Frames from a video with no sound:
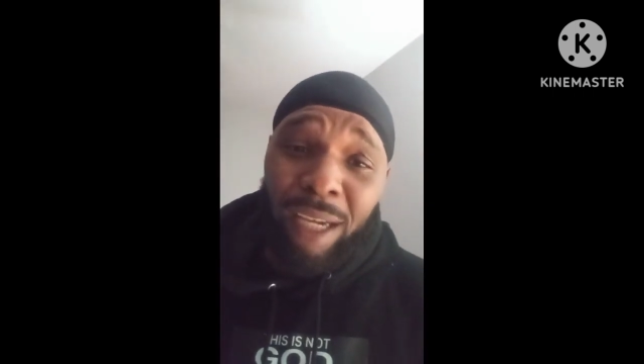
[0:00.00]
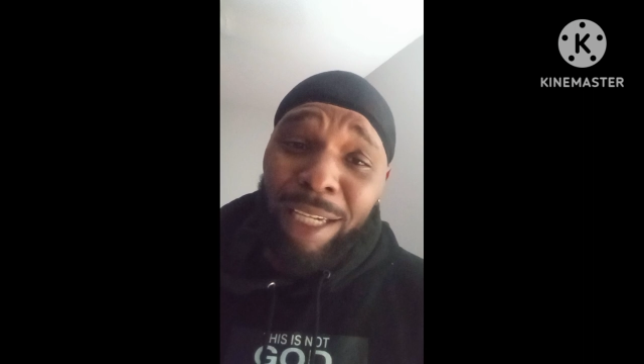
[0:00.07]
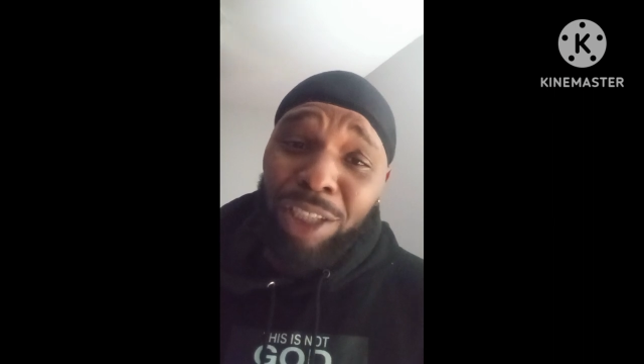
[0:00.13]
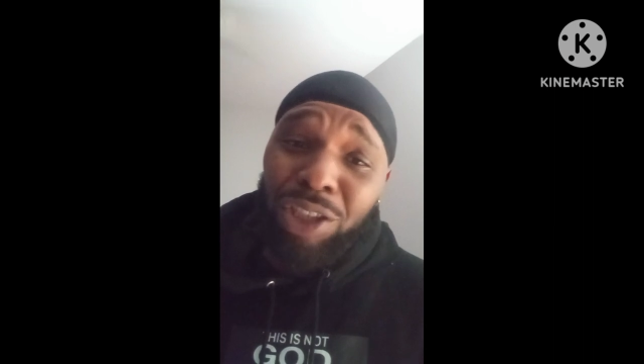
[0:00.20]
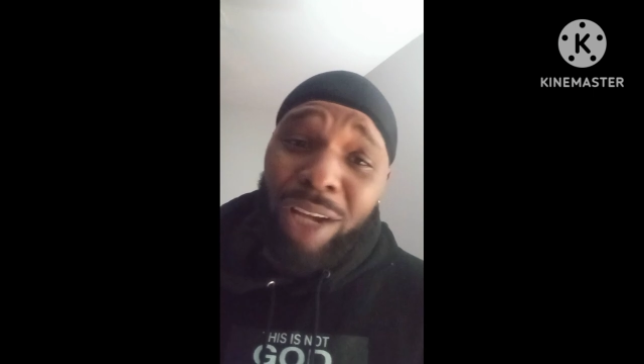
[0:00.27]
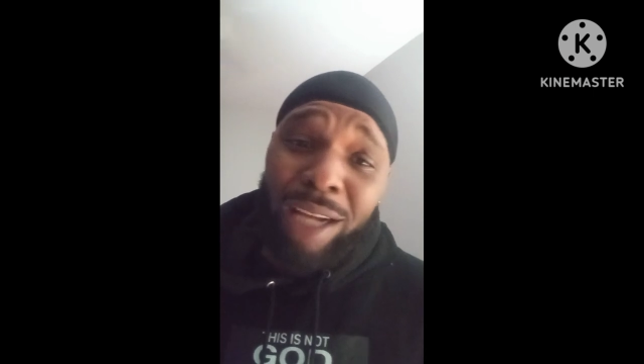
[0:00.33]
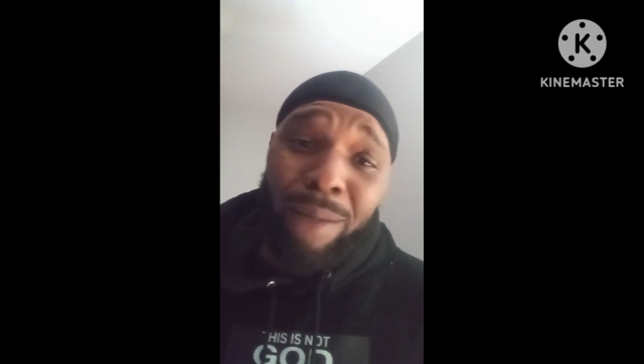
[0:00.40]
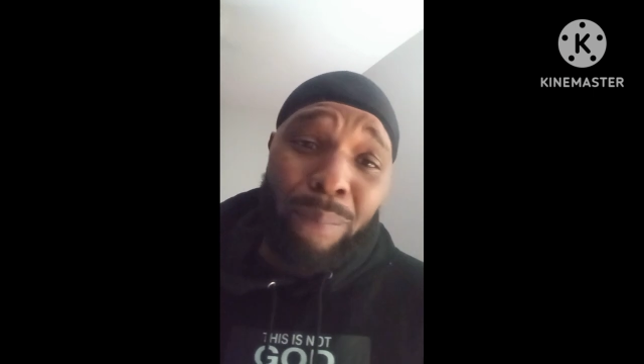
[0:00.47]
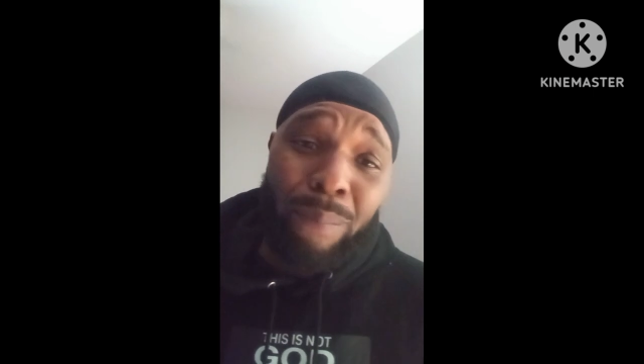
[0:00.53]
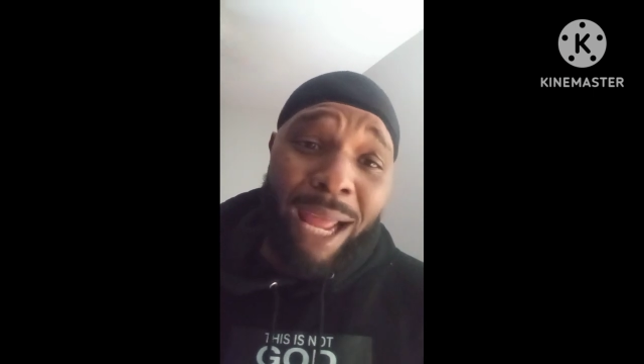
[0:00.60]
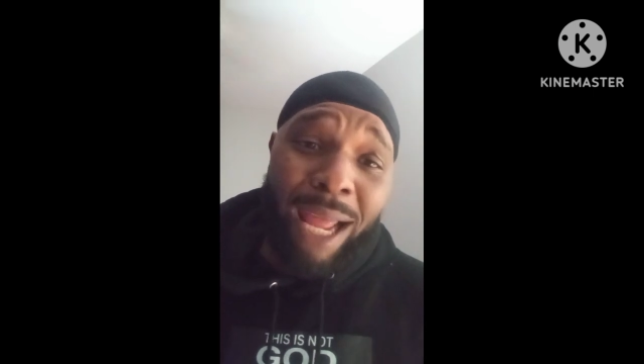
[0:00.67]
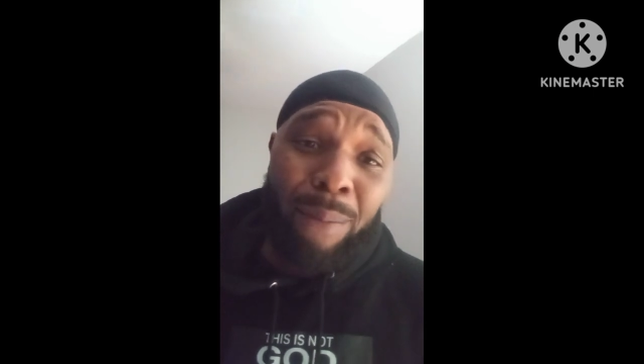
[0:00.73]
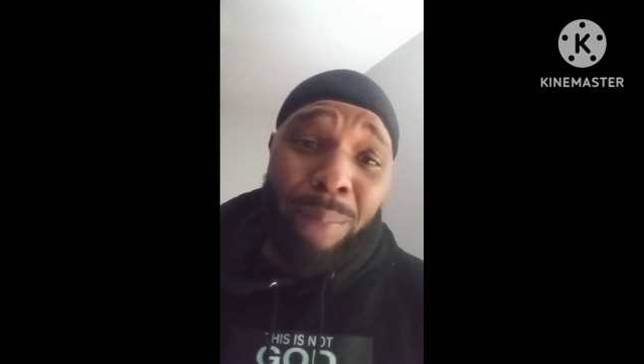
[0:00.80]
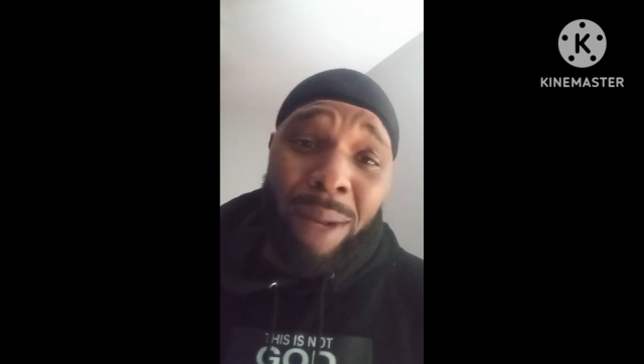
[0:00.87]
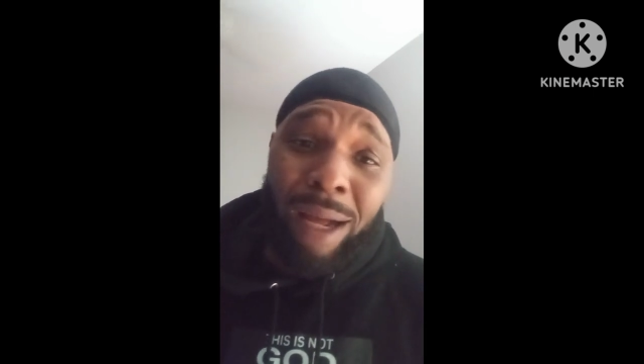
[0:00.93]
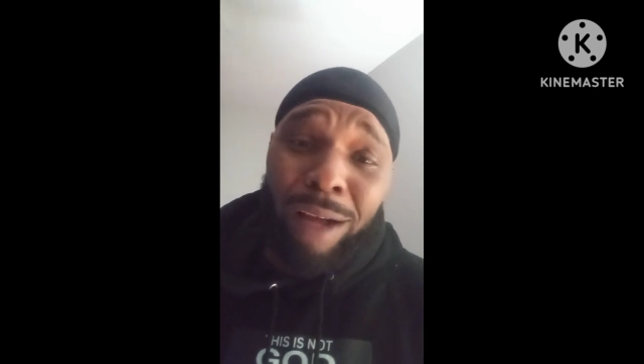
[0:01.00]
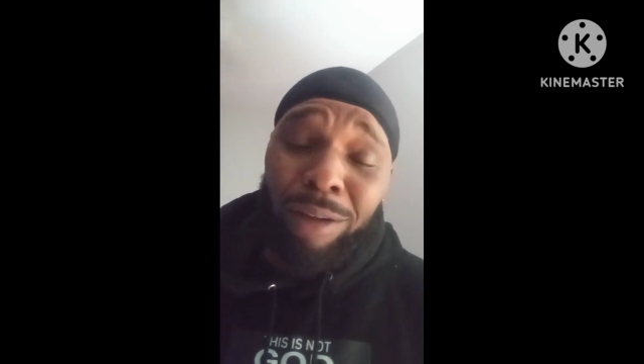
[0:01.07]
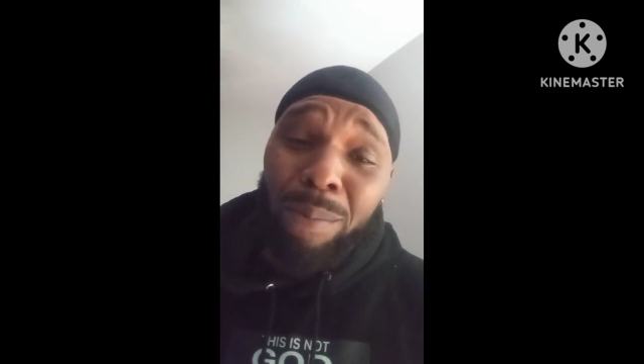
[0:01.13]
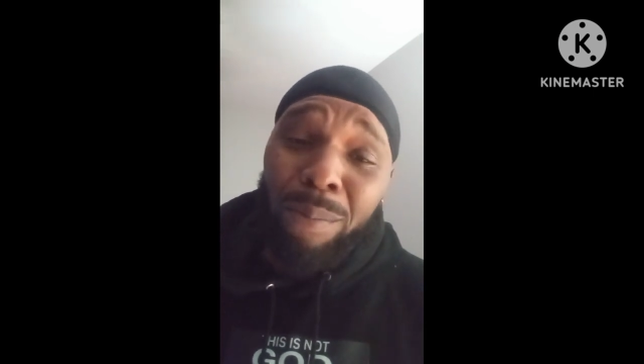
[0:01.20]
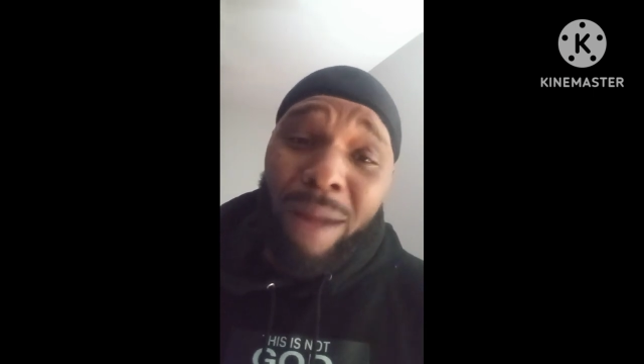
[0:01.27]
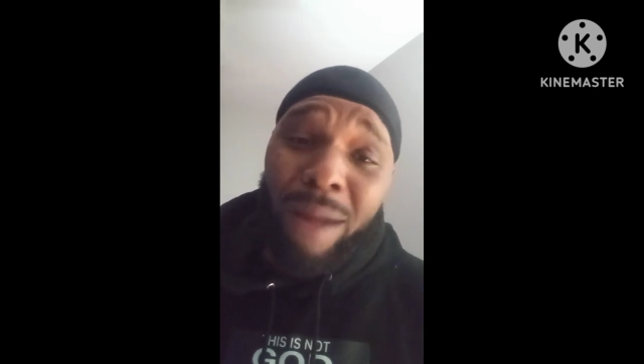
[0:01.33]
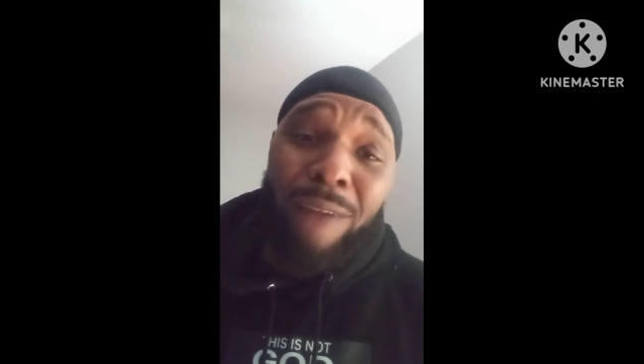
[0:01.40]
And they trying to blackball
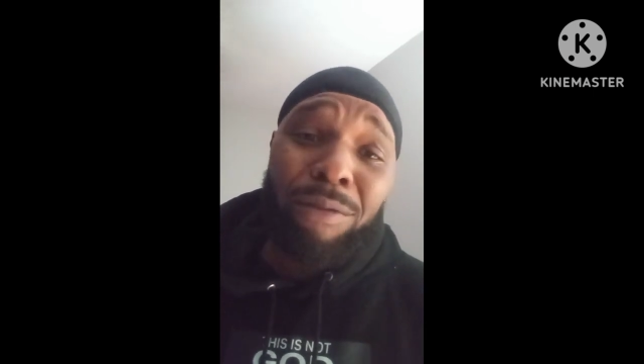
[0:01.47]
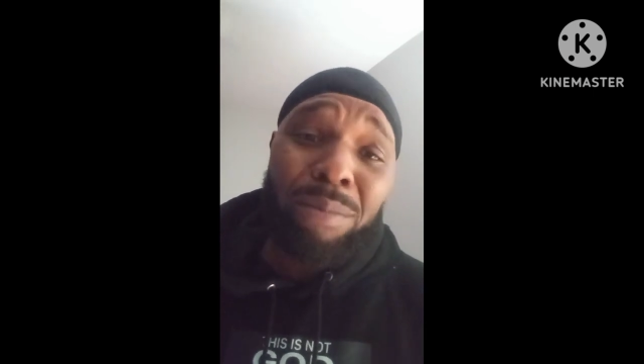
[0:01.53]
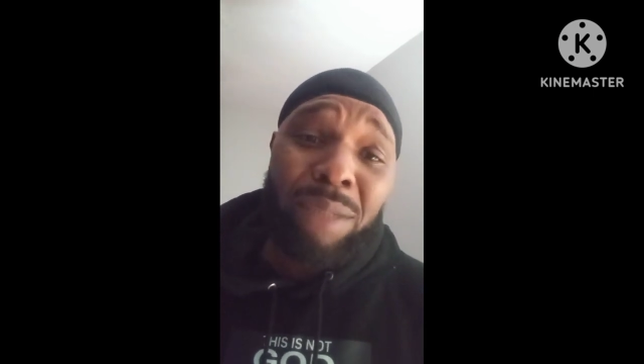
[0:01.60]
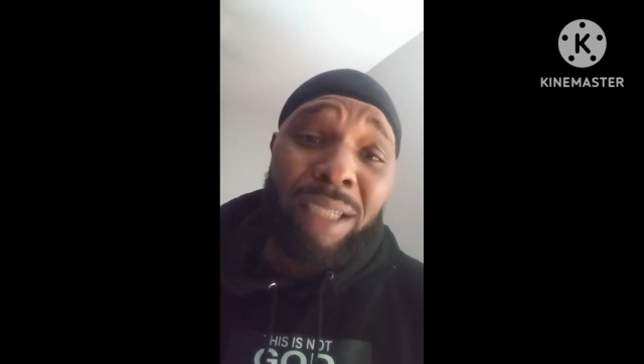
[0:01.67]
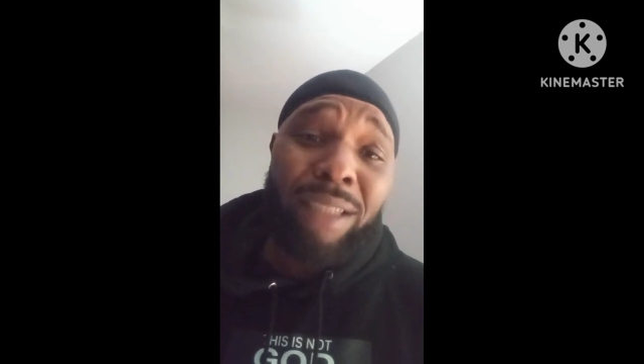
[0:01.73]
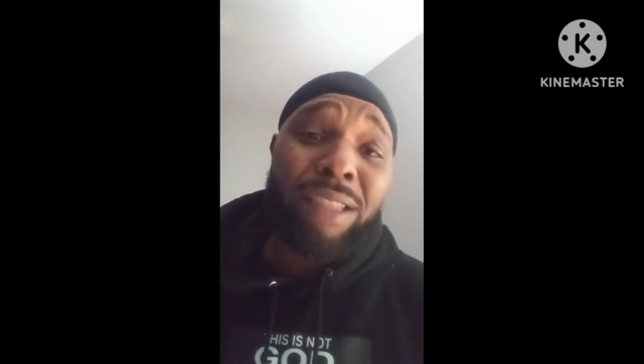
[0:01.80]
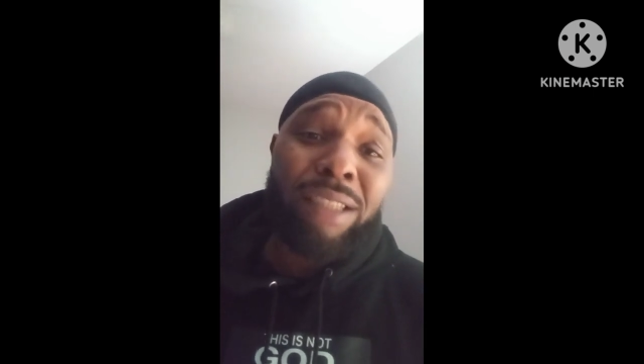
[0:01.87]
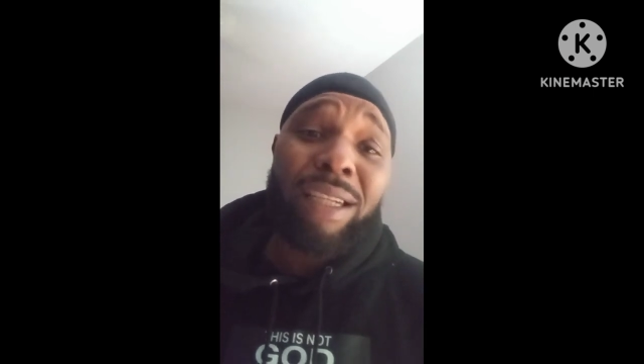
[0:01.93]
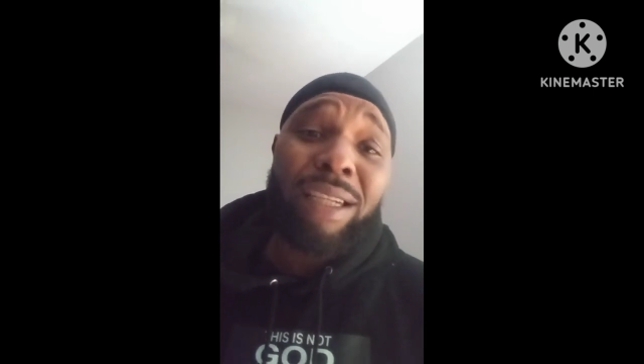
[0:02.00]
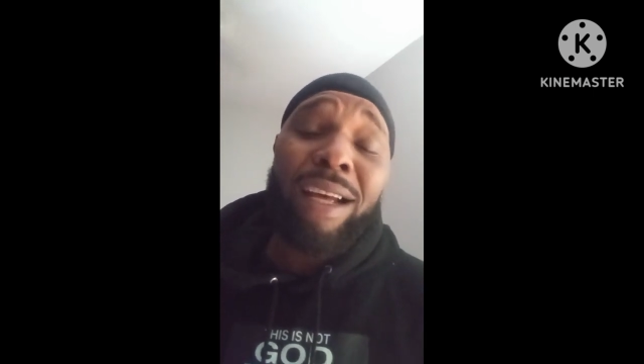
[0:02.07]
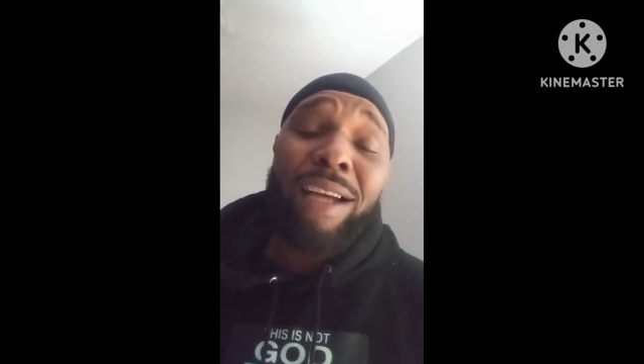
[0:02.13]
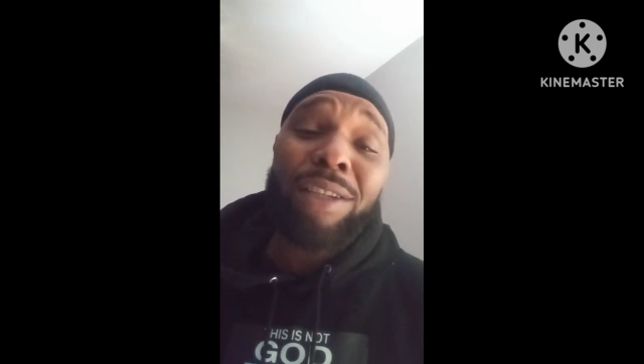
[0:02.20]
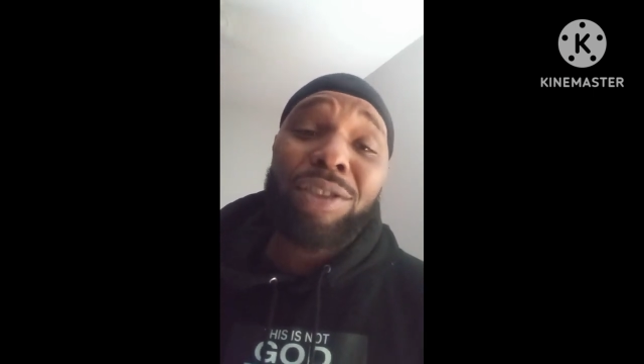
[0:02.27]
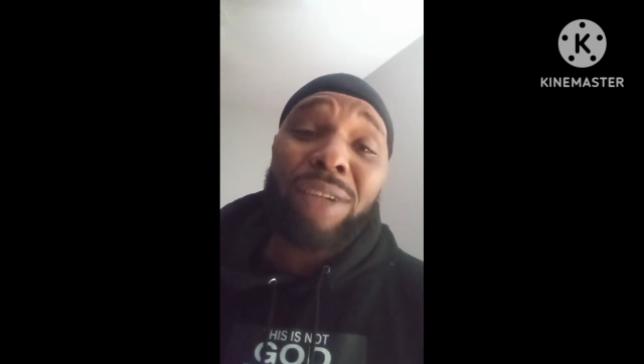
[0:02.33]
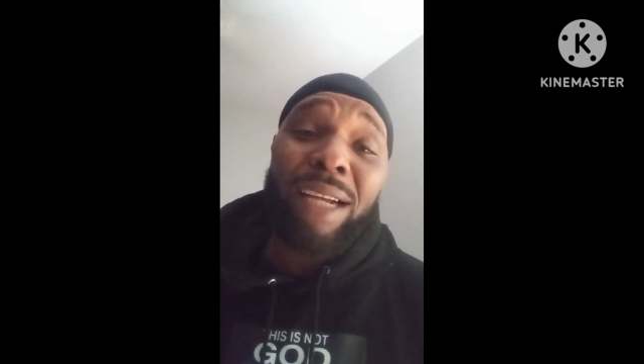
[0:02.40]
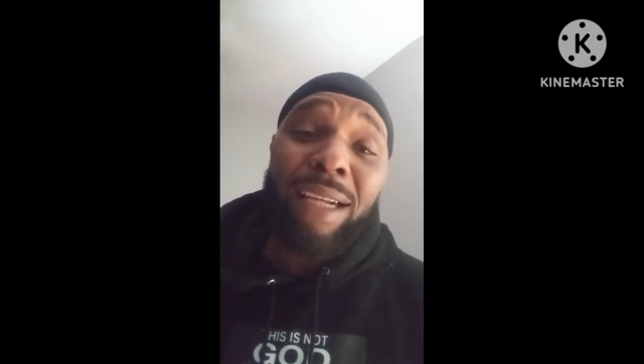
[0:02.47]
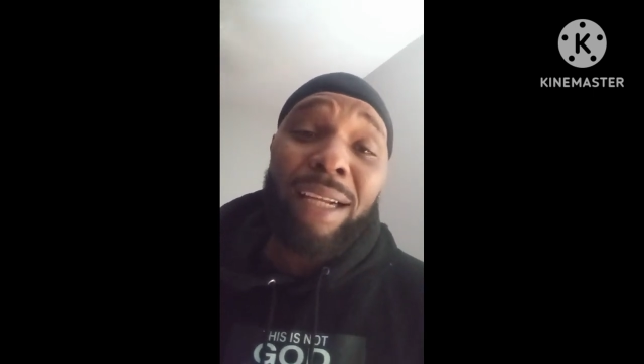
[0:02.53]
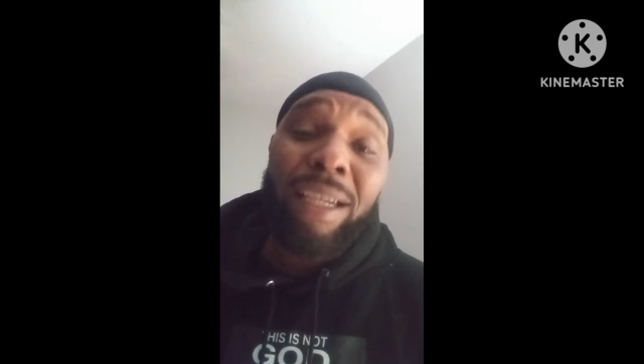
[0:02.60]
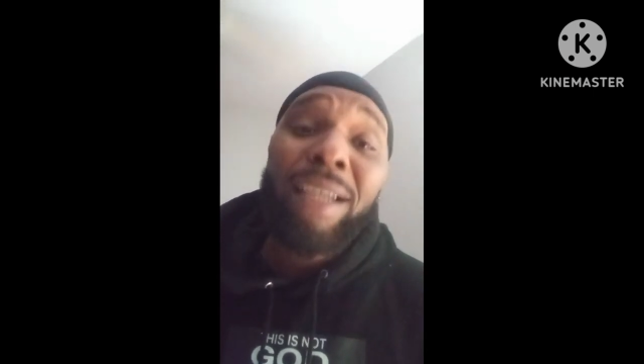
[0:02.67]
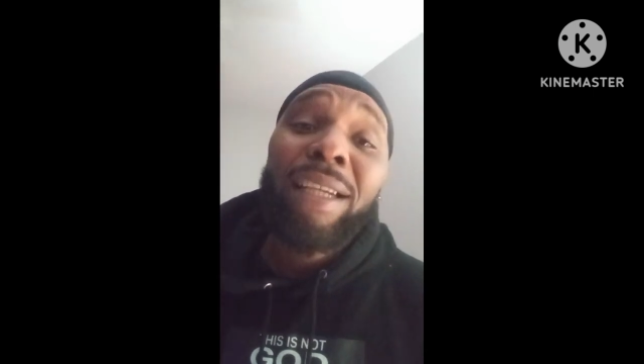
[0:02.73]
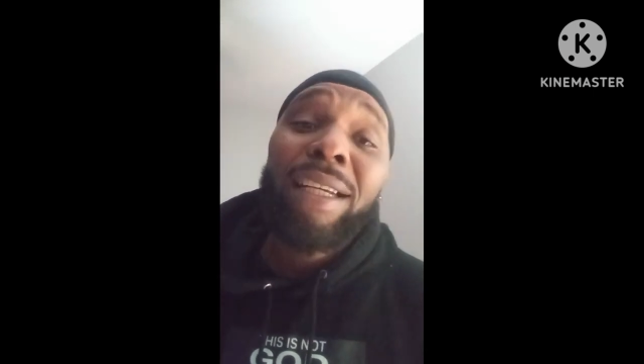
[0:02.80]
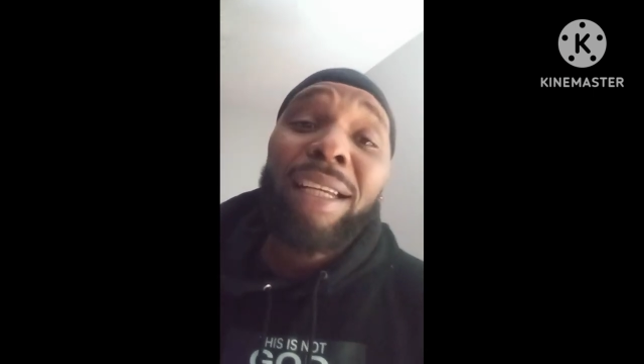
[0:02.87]
Lamar from getting his contract.